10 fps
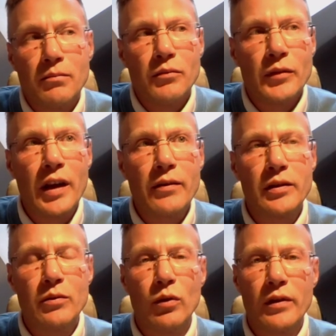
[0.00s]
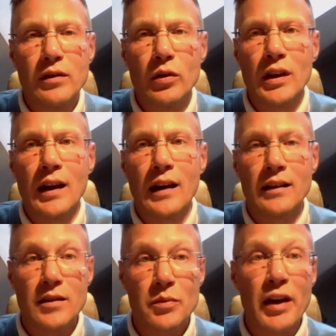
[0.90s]
definitely worth looking at,
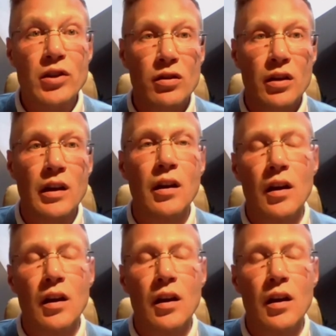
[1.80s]
and especially